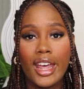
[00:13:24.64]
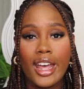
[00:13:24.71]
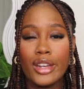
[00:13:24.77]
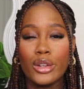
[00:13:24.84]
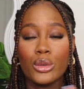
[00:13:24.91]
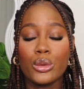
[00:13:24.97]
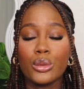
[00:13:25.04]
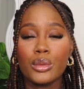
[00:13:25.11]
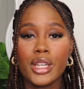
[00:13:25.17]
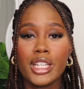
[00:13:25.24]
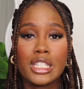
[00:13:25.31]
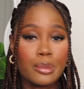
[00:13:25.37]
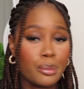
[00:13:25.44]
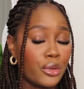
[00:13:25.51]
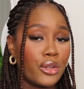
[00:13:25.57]
and
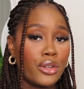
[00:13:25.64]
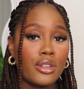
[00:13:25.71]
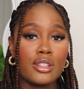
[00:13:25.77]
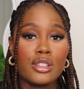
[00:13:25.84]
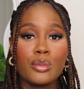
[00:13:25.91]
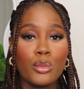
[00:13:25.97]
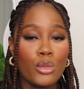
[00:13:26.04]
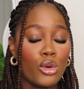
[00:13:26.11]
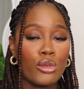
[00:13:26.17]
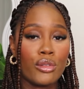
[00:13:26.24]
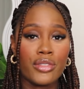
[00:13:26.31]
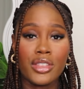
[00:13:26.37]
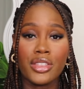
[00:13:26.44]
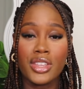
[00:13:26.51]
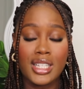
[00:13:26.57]
experience more
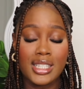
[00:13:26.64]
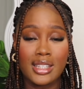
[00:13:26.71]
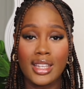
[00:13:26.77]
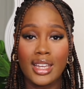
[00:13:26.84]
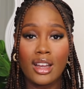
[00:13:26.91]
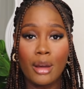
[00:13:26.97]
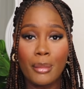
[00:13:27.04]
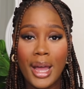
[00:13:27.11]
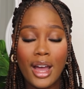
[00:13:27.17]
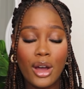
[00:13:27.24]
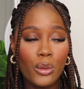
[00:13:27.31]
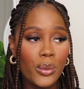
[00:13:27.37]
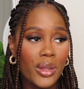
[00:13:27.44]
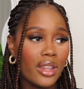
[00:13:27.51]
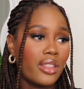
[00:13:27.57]
of the things that they come
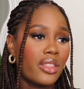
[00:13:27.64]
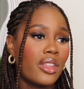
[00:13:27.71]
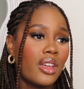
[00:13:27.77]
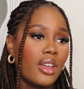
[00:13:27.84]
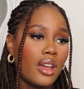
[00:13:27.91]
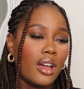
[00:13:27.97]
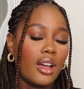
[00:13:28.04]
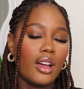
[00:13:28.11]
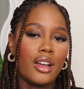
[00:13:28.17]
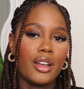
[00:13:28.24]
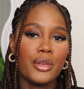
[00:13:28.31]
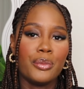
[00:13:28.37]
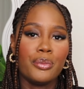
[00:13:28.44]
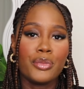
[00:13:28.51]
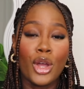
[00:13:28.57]
out with.
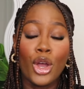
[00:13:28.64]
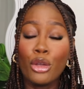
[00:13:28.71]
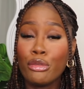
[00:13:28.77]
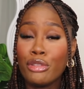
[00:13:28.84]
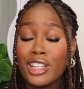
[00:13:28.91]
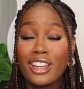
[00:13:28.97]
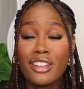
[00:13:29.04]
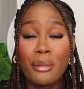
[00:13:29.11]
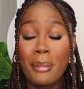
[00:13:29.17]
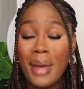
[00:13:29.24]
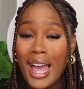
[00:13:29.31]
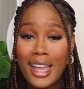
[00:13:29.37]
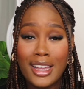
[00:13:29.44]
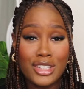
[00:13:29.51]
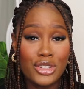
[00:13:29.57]
Um, hopefully, another
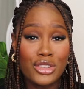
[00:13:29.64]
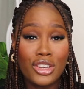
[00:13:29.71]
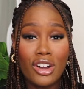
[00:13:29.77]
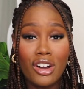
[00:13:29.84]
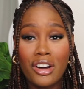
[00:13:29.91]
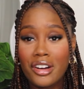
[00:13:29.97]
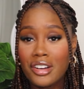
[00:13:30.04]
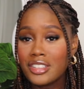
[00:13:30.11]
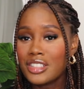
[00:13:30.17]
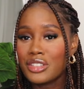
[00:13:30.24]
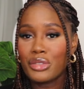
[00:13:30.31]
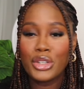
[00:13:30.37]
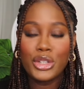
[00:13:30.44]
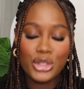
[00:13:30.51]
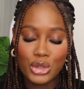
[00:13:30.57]
bag is on the
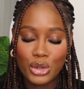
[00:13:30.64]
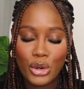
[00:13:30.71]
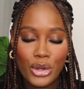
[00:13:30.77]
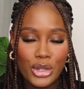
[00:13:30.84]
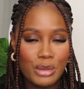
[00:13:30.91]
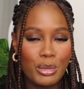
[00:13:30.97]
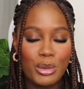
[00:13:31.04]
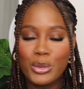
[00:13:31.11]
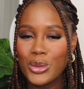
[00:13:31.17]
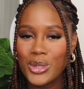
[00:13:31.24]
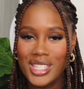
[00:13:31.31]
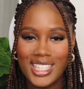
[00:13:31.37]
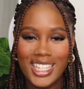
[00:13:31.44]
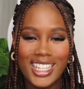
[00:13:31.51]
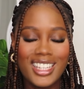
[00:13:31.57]
cards, fingers crossed, but we'll
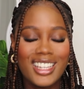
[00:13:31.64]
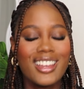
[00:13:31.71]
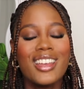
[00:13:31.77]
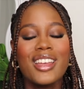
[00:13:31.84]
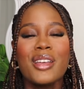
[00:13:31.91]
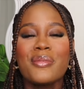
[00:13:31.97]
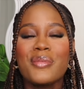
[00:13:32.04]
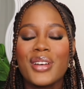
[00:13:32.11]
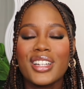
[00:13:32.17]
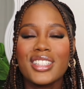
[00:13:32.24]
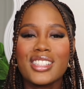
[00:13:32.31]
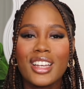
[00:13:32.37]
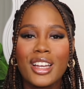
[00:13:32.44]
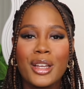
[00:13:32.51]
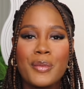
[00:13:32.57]
see.
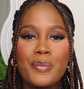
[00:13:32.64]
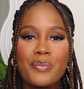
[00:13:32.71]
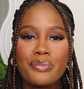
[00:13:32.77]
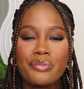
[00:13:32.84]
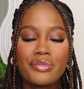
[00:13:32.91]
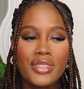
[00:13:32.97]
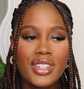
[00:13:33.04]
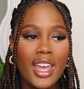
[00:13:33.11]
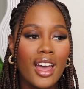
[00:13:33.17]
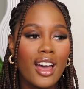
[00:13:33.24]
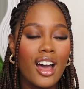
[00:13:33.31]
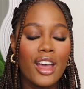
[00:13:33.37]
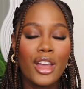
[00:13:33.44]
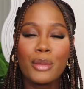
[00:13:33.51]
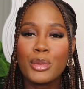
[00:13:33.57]
But um,
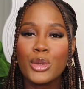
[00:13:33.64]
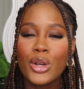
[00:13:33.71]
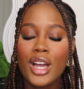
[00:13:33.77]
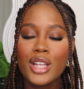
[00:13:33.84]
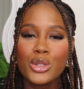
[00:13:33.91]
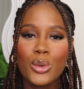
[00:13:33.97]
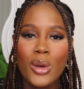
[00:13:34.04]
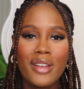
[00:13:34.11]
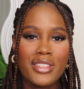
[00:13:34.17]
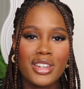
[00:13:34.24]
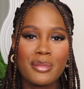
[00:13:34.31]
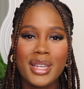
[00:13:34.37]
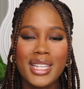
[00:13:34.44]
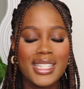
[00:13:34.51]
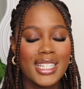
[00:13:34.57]
yeah, I hope you guys all have
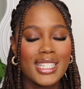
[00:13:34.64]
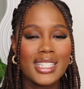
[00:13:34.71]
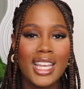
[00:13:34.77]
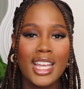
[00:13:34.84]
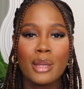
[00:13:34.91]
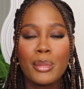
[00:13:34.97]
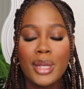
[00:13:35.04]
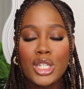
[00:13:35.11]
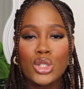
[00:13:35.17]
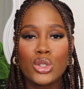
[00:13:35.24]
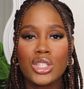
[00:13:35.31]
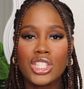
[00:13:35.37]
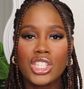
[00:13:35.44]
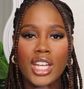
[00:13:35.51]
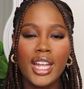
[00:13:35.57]
an amazing day. Make
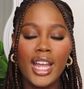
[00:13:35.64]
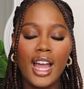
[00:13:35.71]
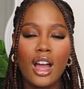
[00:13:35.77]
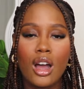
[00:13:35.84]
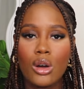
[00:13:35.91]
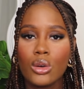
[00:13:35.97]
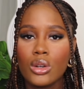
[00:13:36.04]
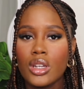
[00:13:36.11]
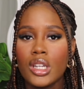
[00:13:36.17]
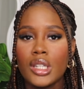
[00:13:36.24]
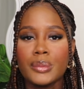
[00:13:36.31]
sure to check out